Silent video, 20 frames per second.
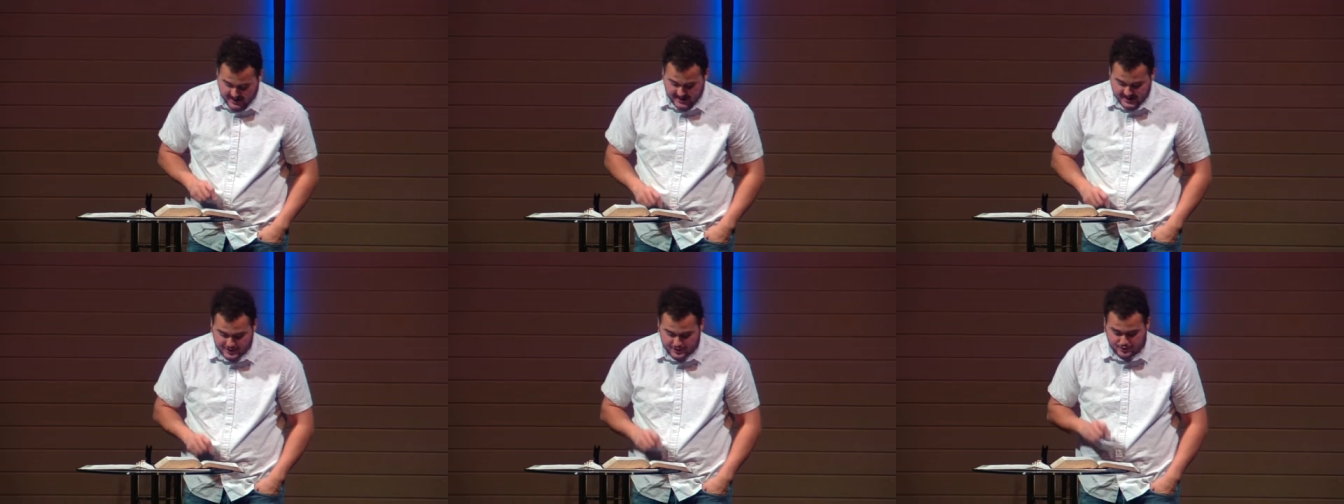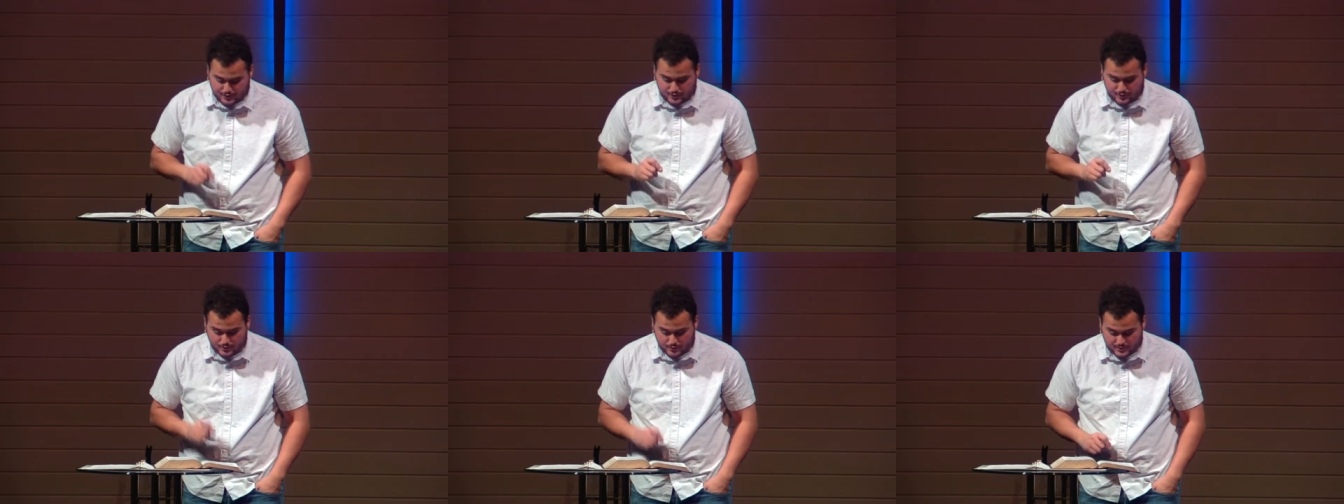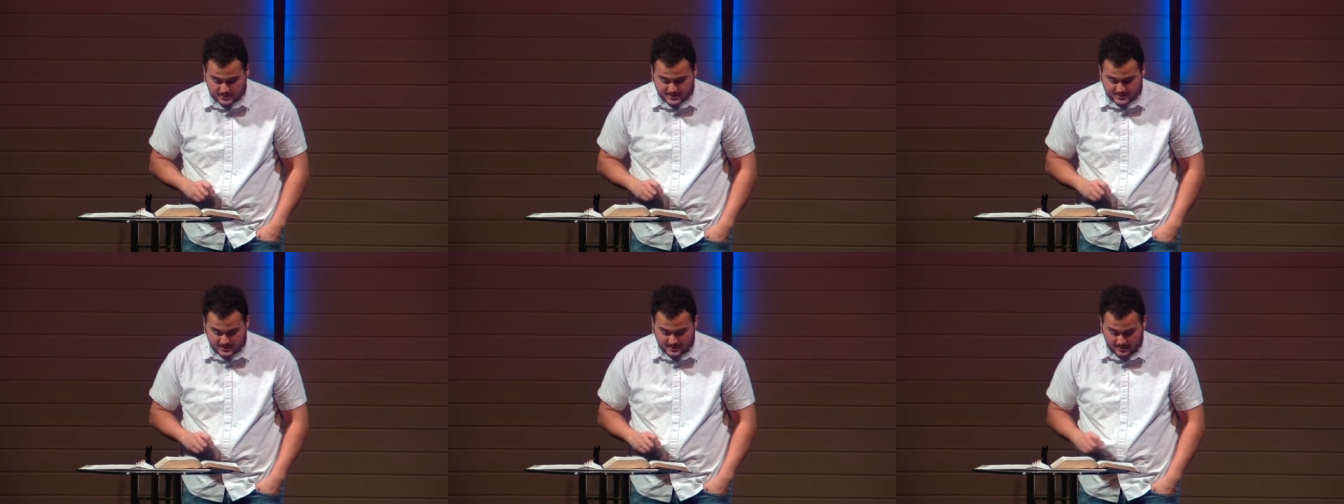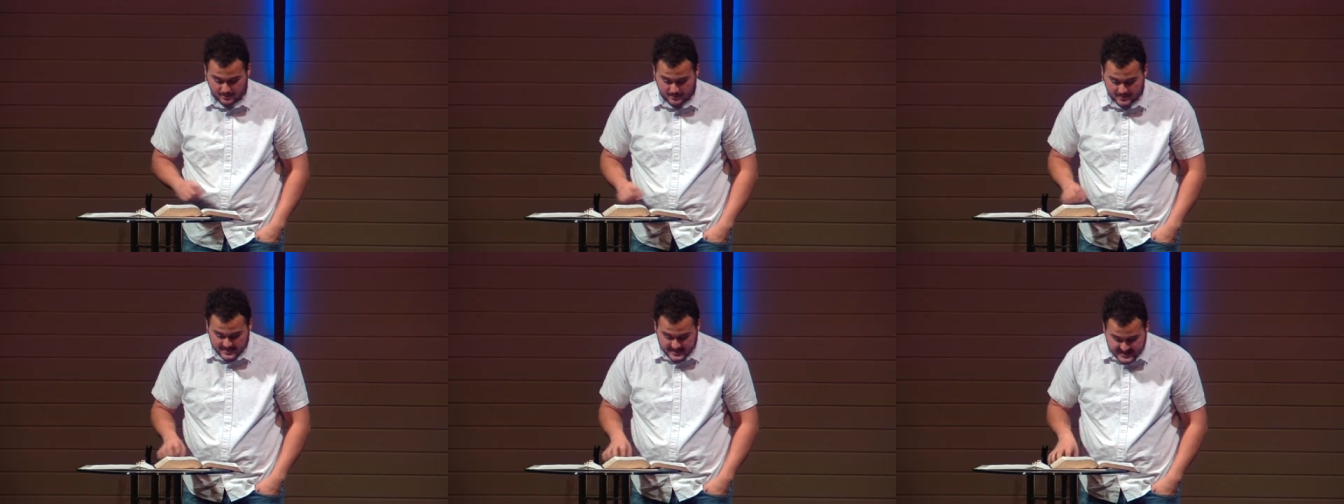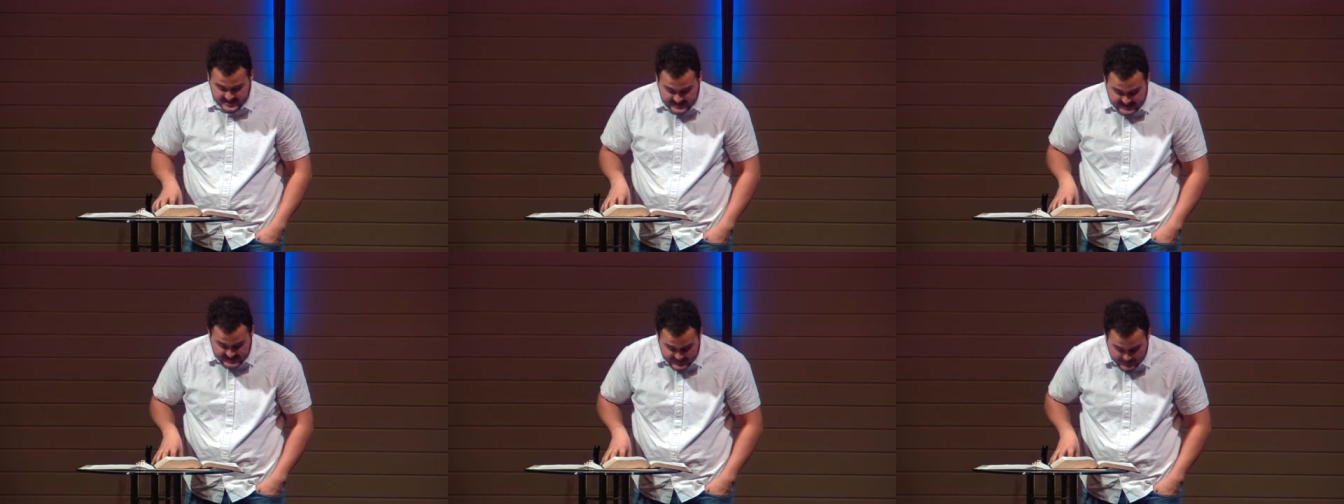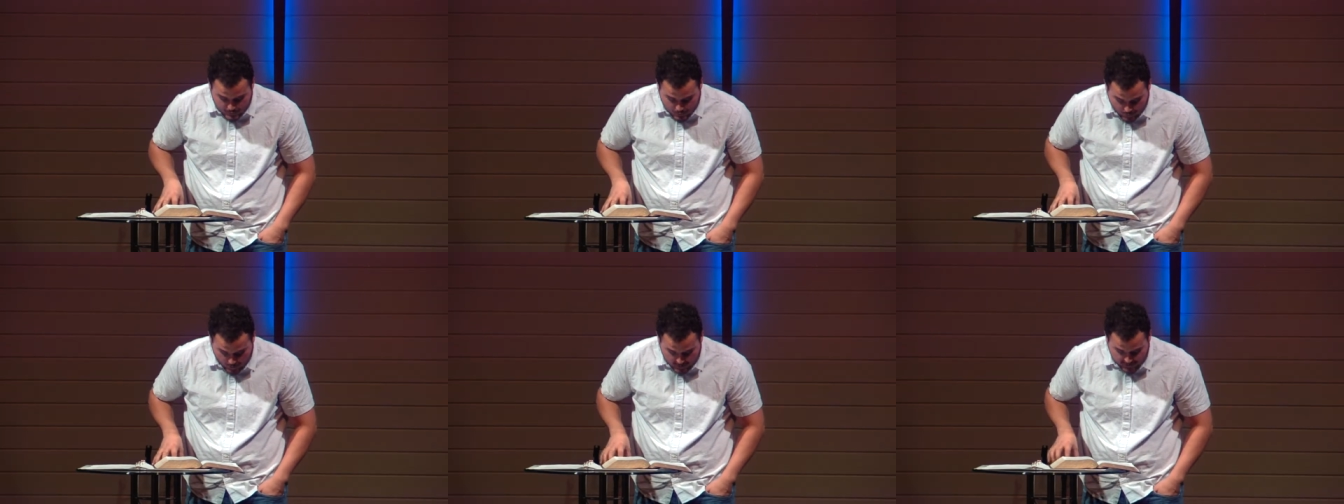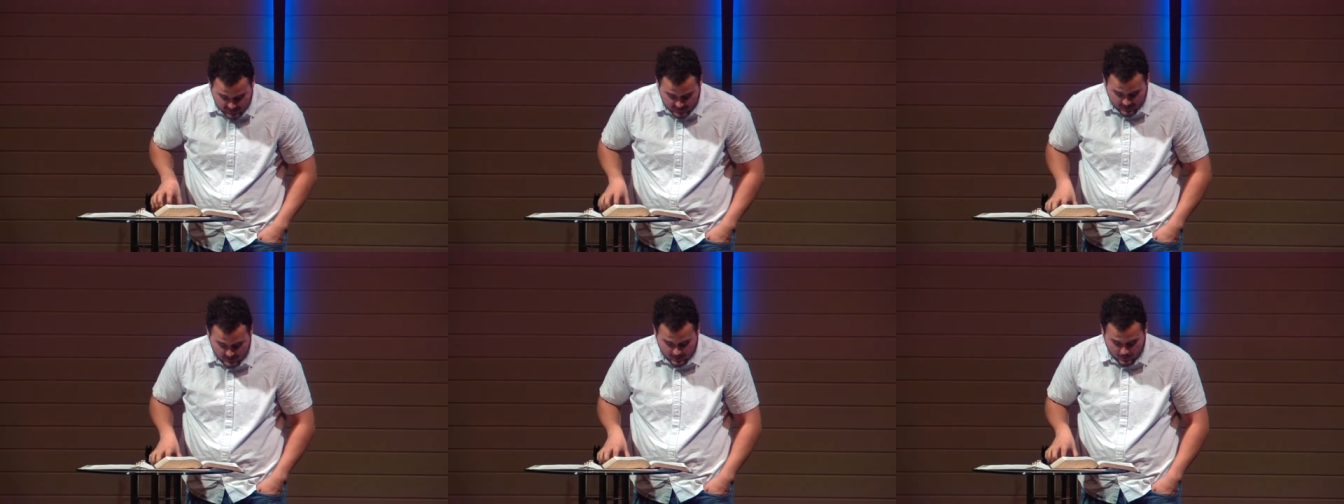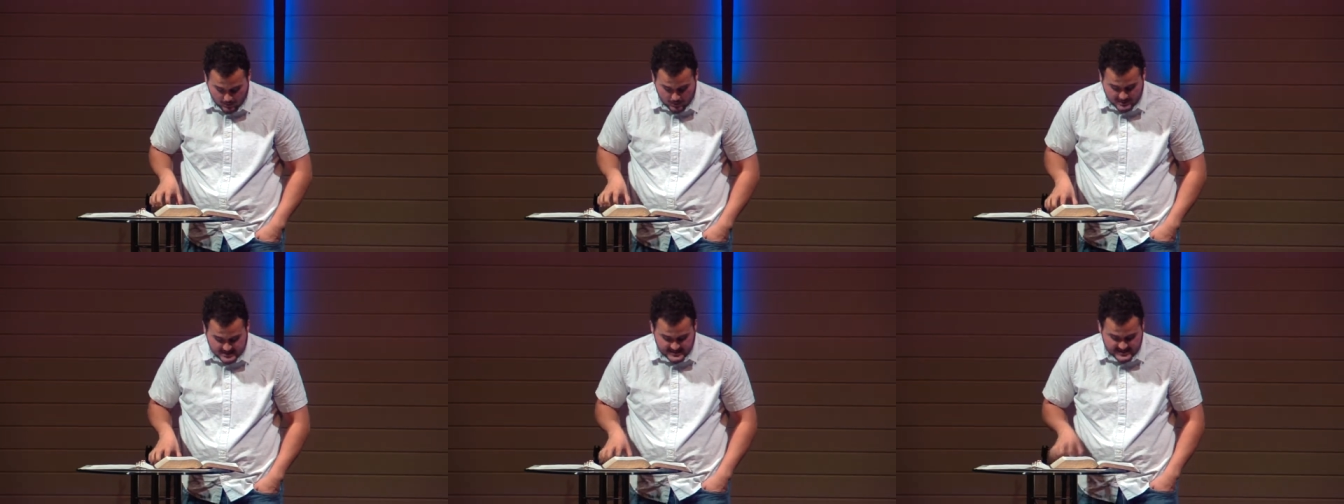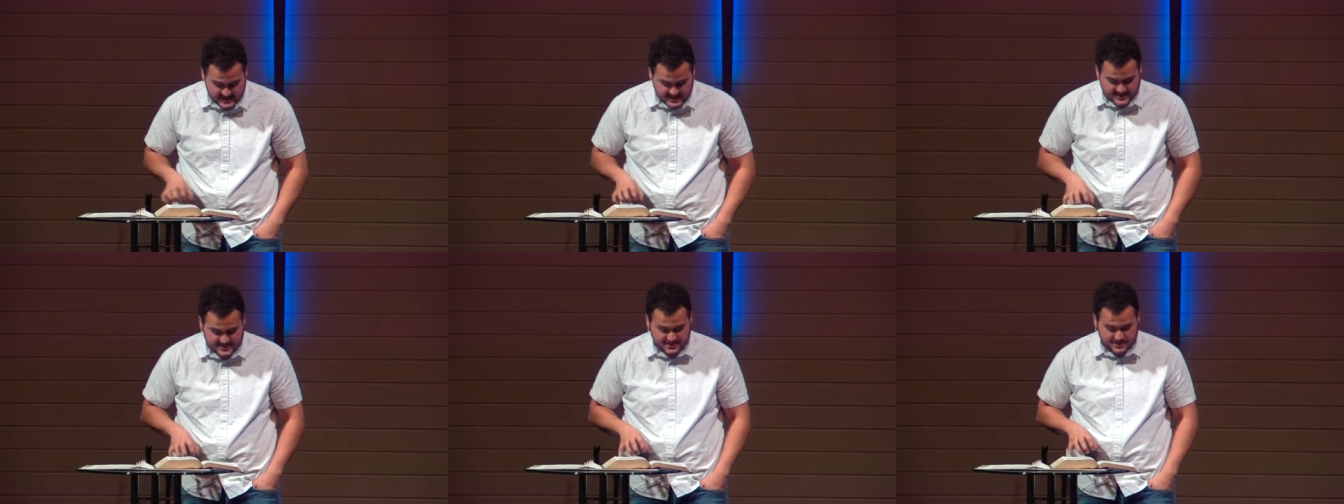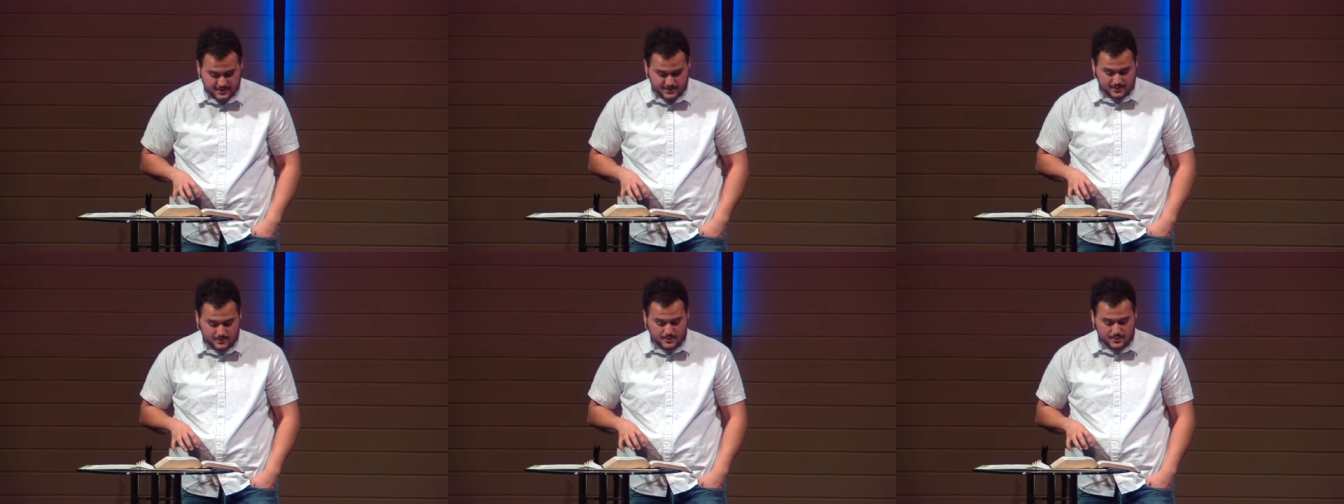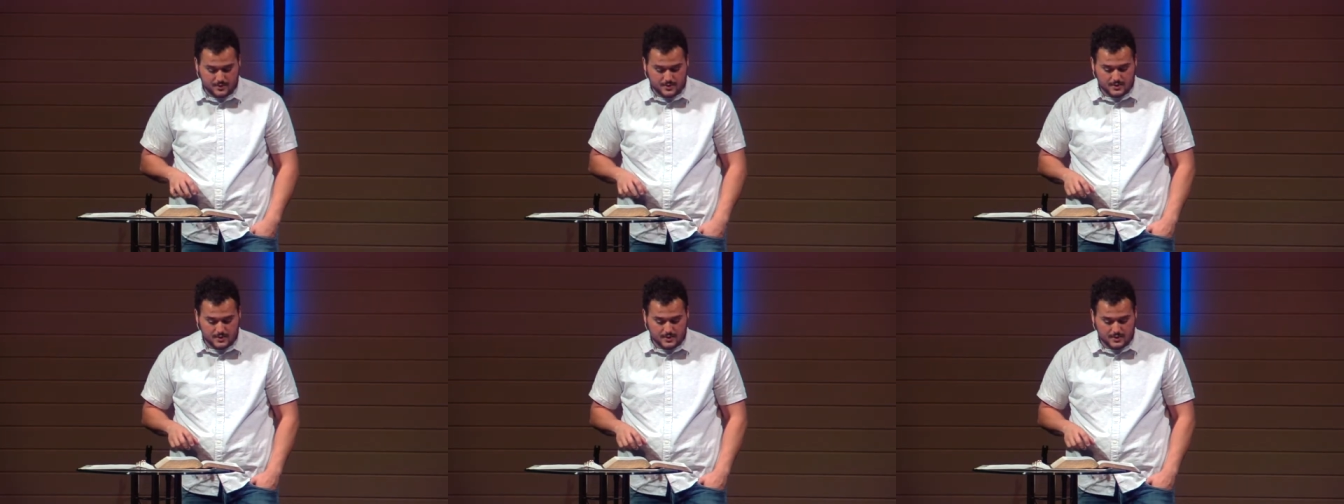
and Jerusalem, this is what the Lord says to you